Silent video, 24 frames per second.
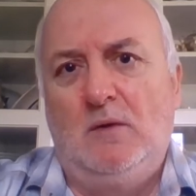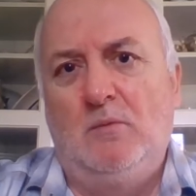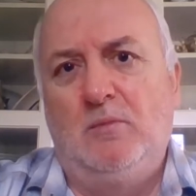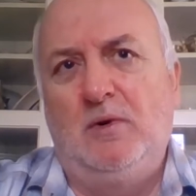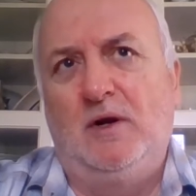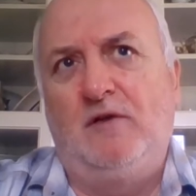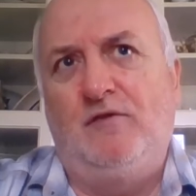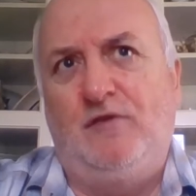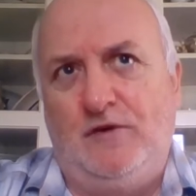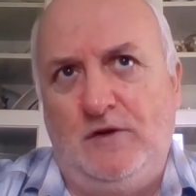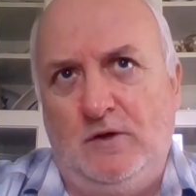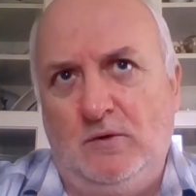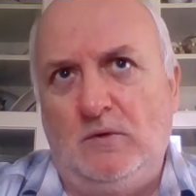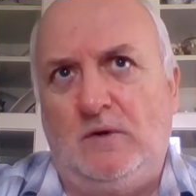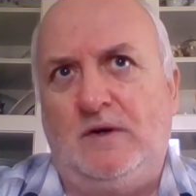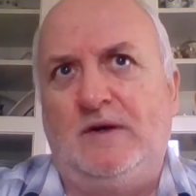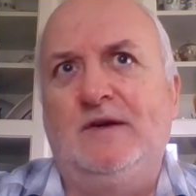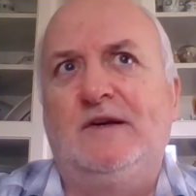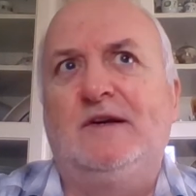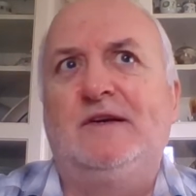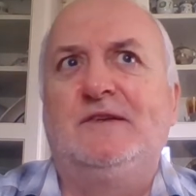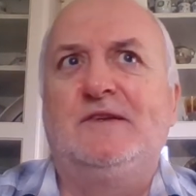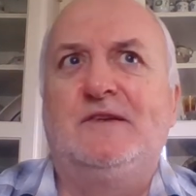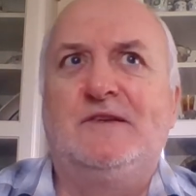But if you
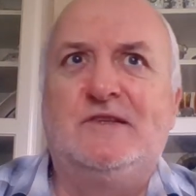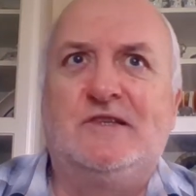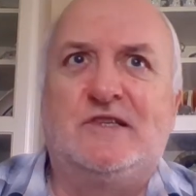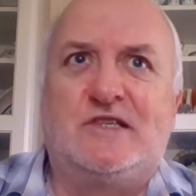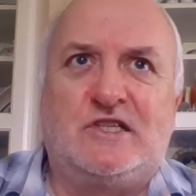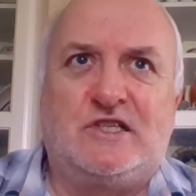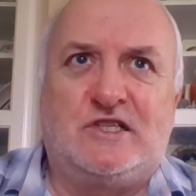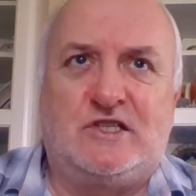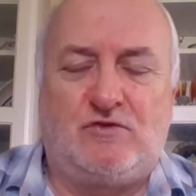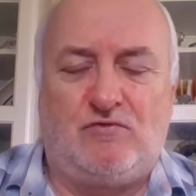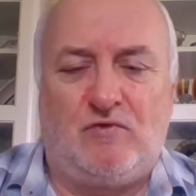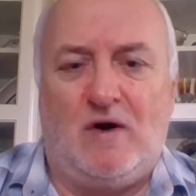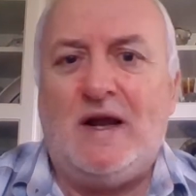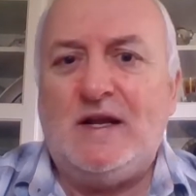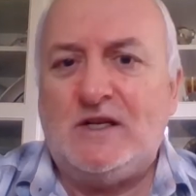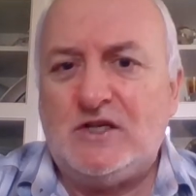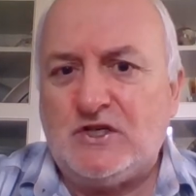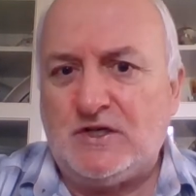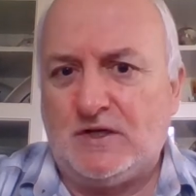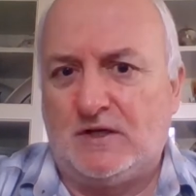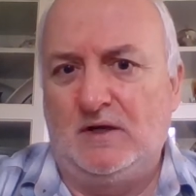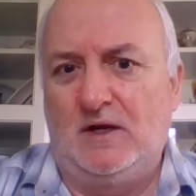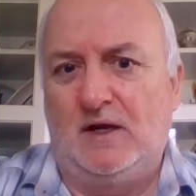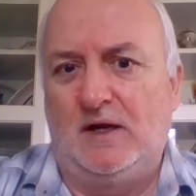can
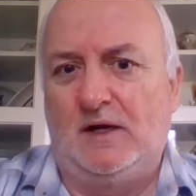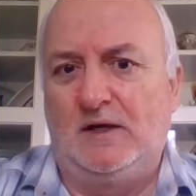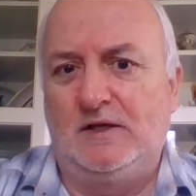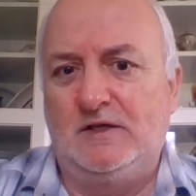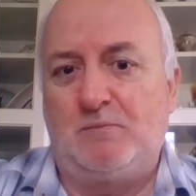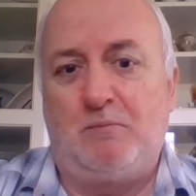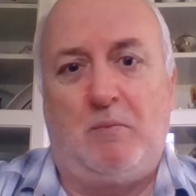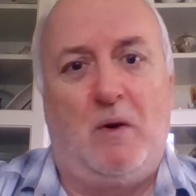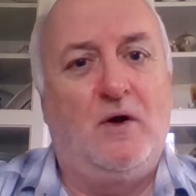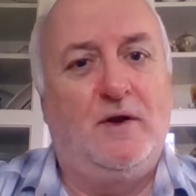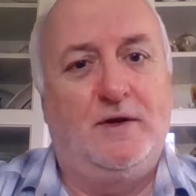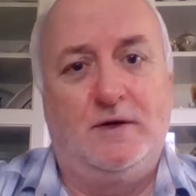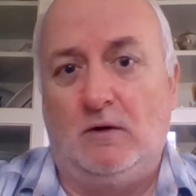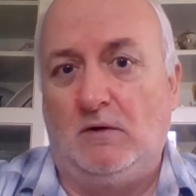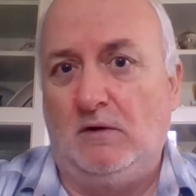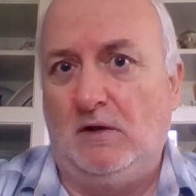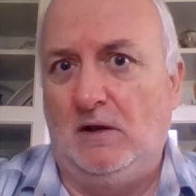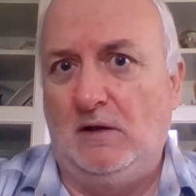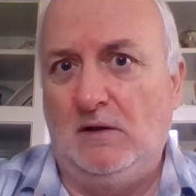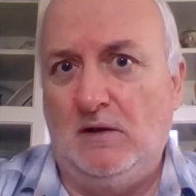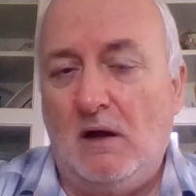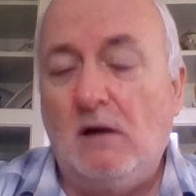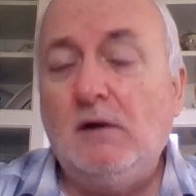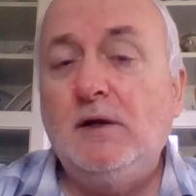stretch things by not
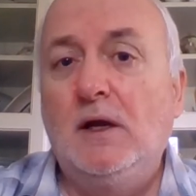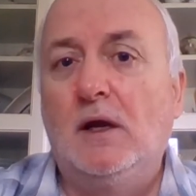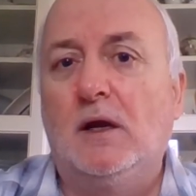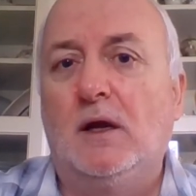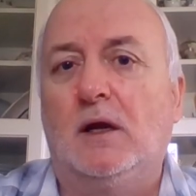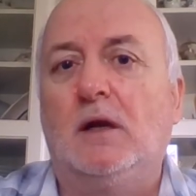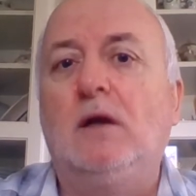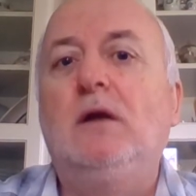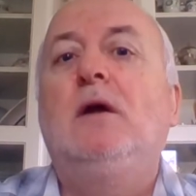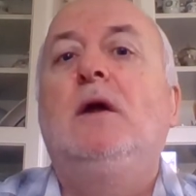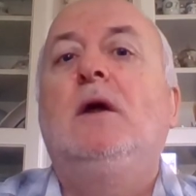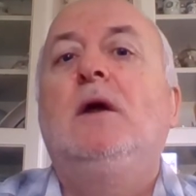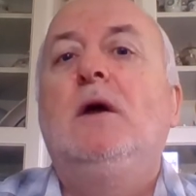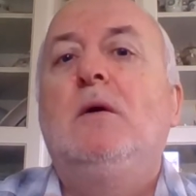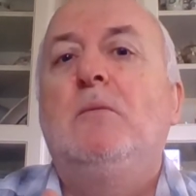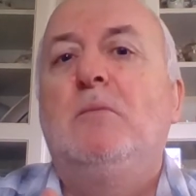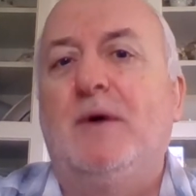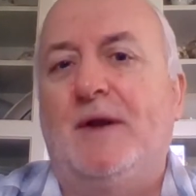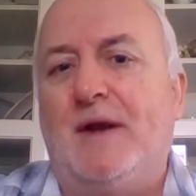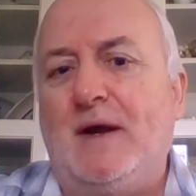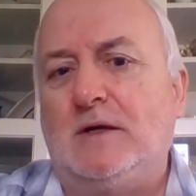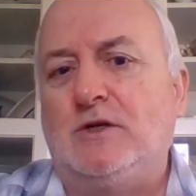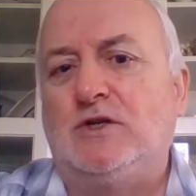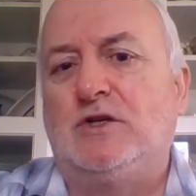lying,
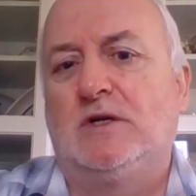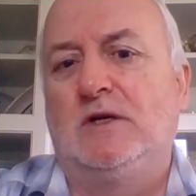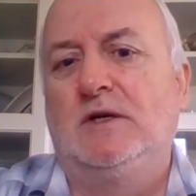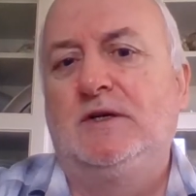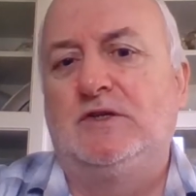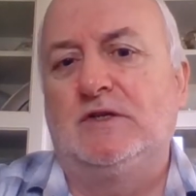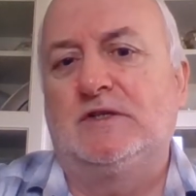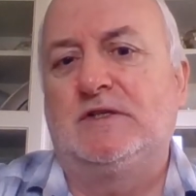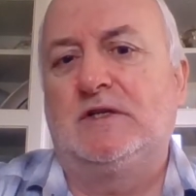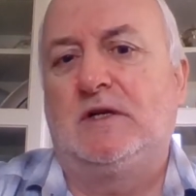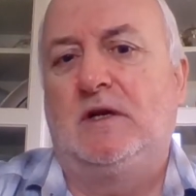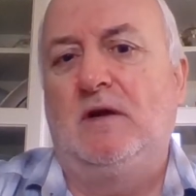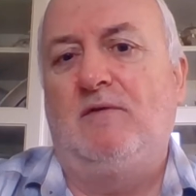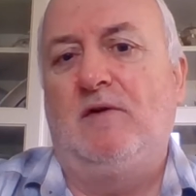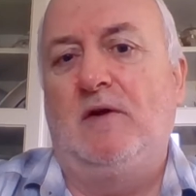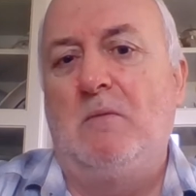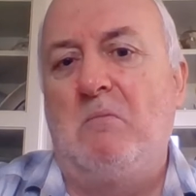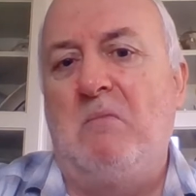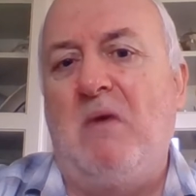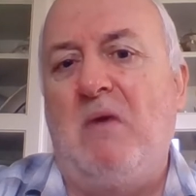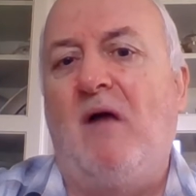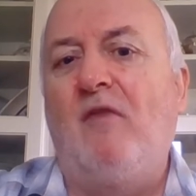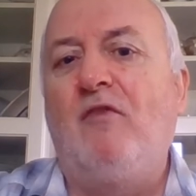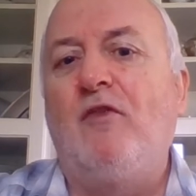but actually just
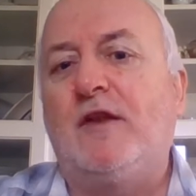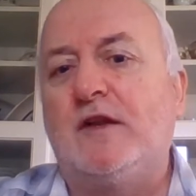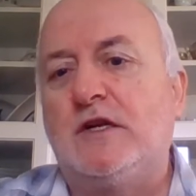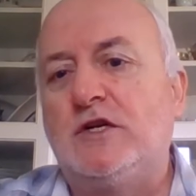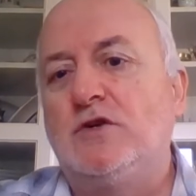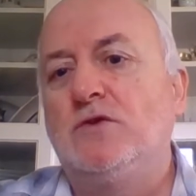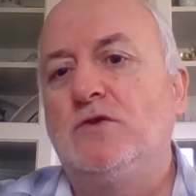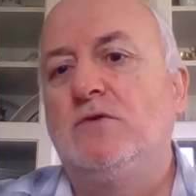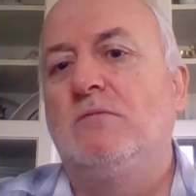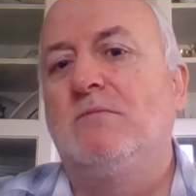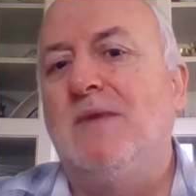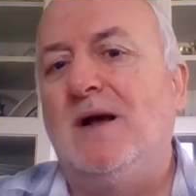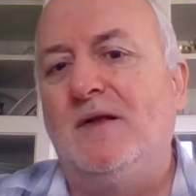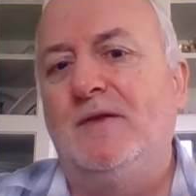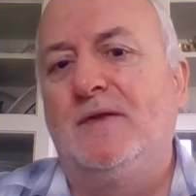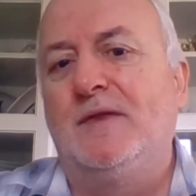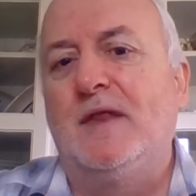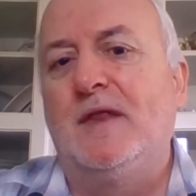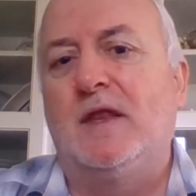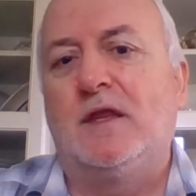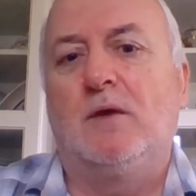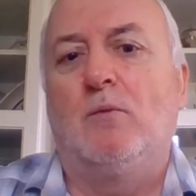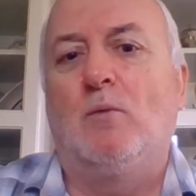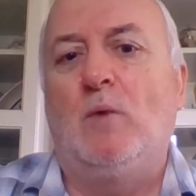giving month to
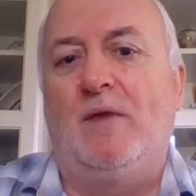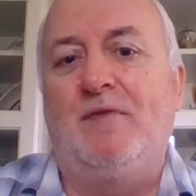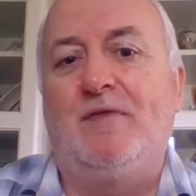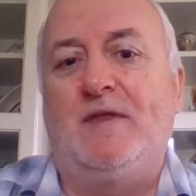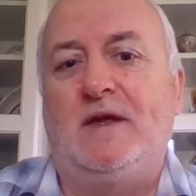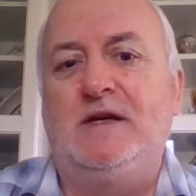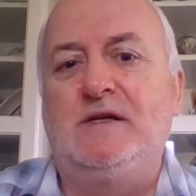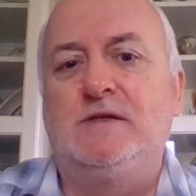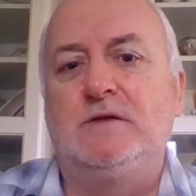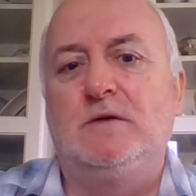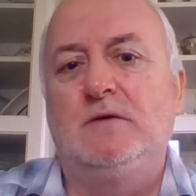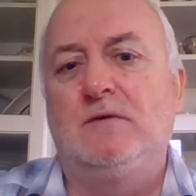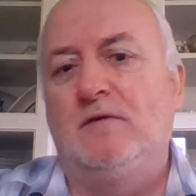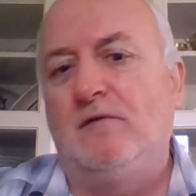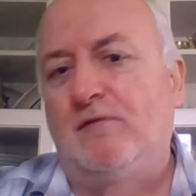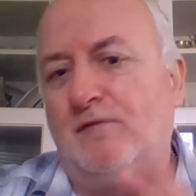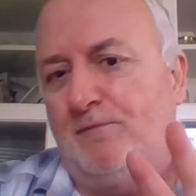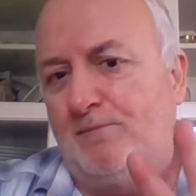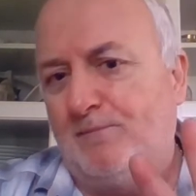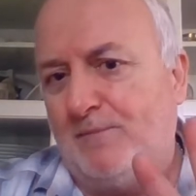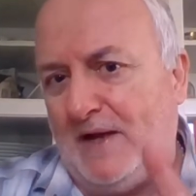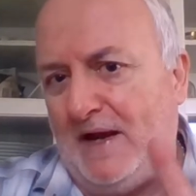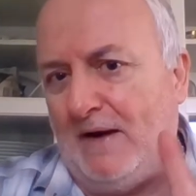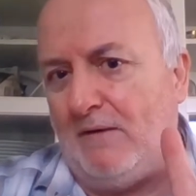month, when they do the
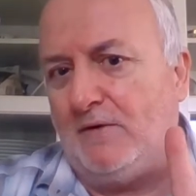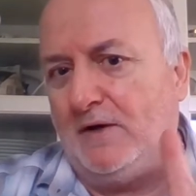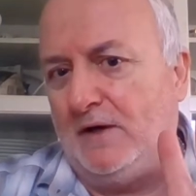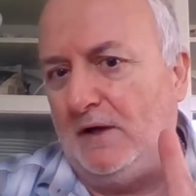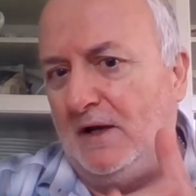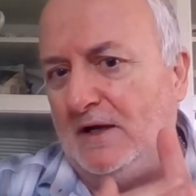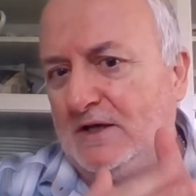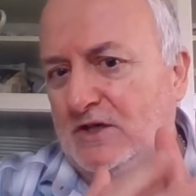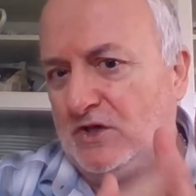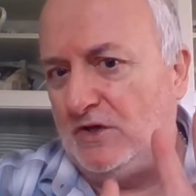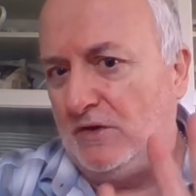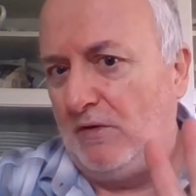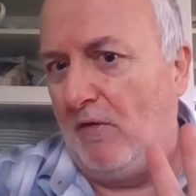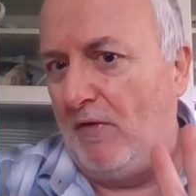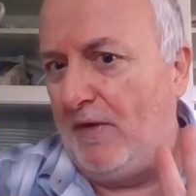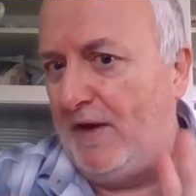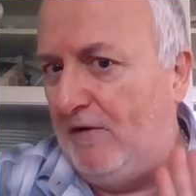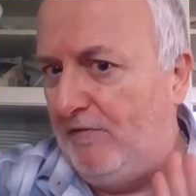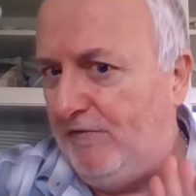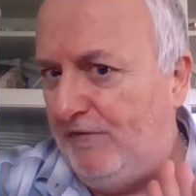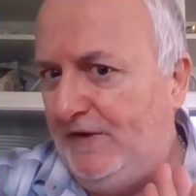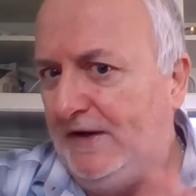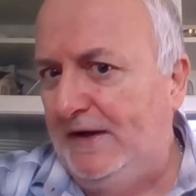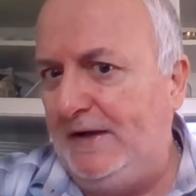calculation on
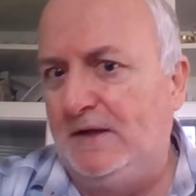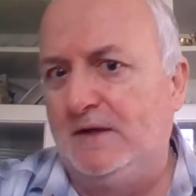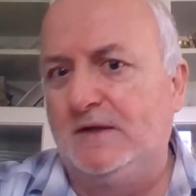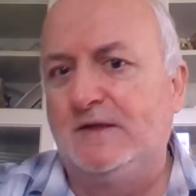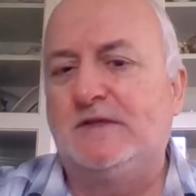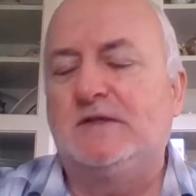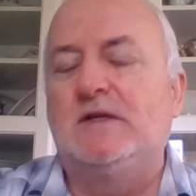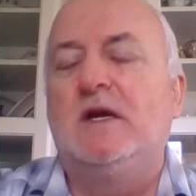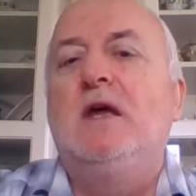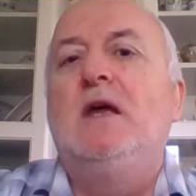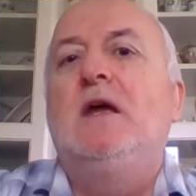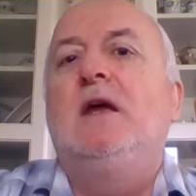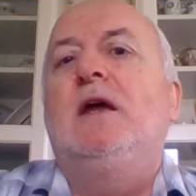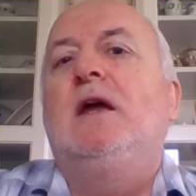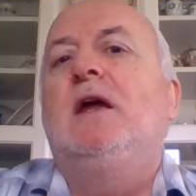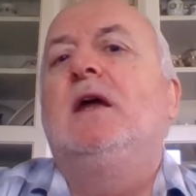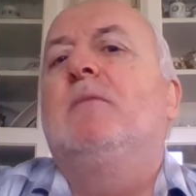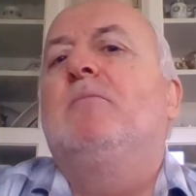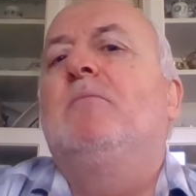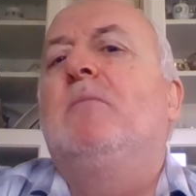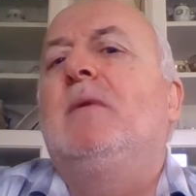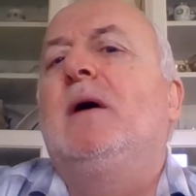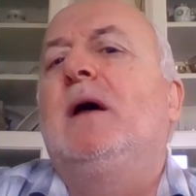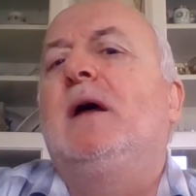their fingers,
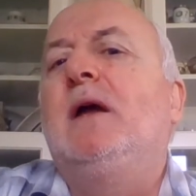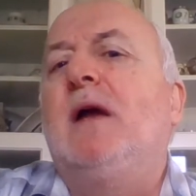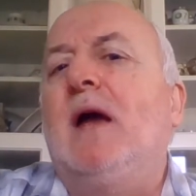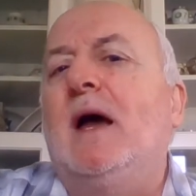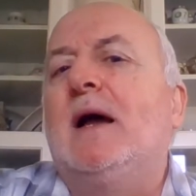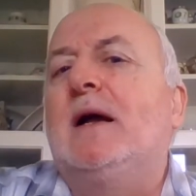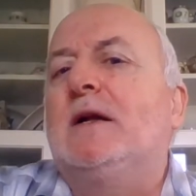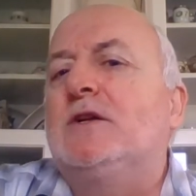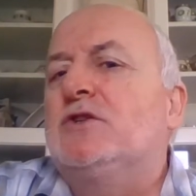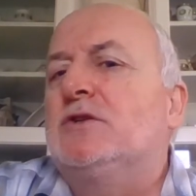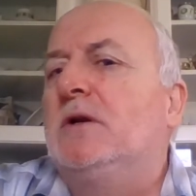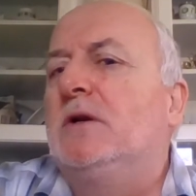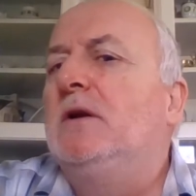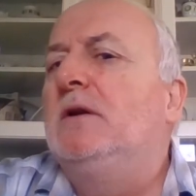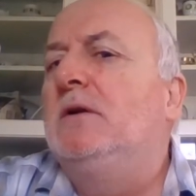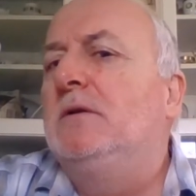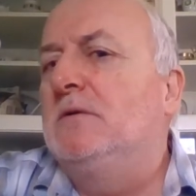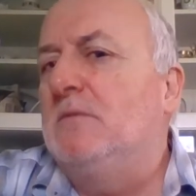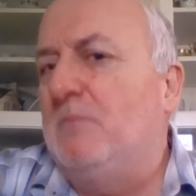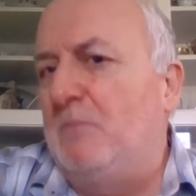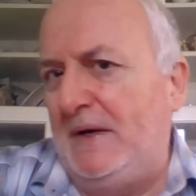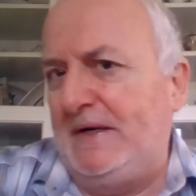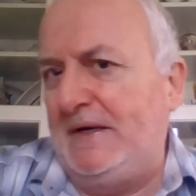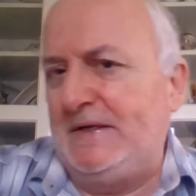it may actually
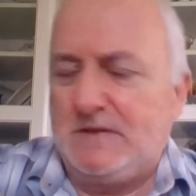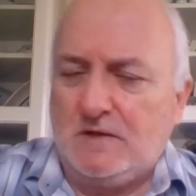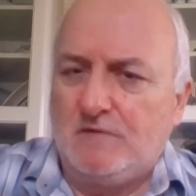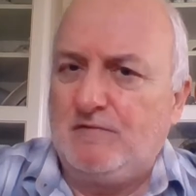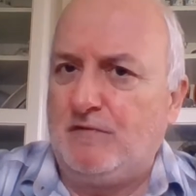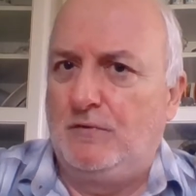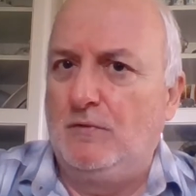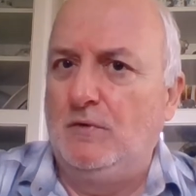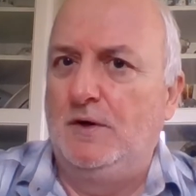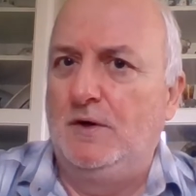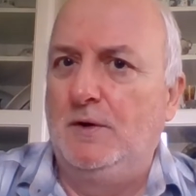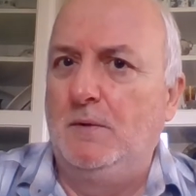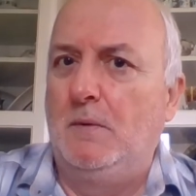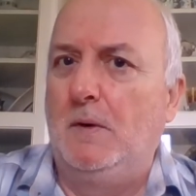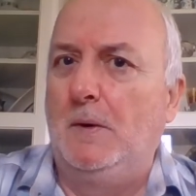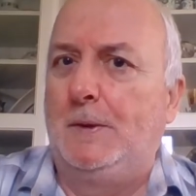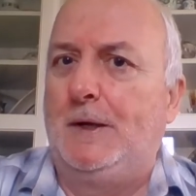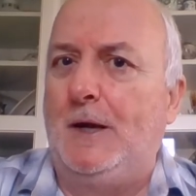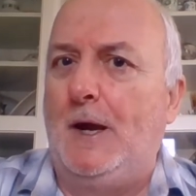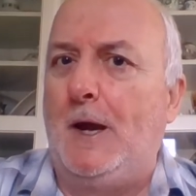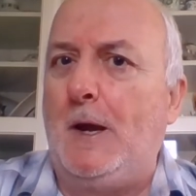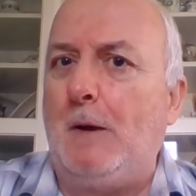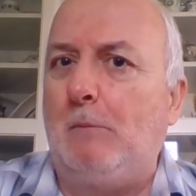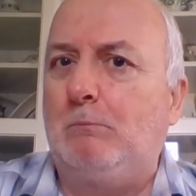look better for you,
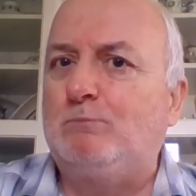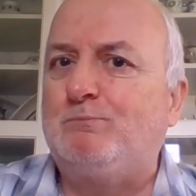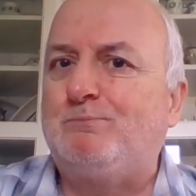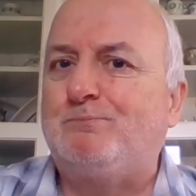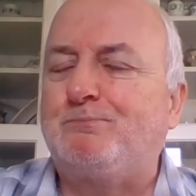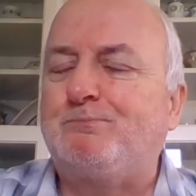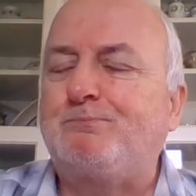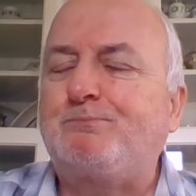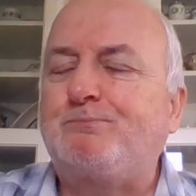okay?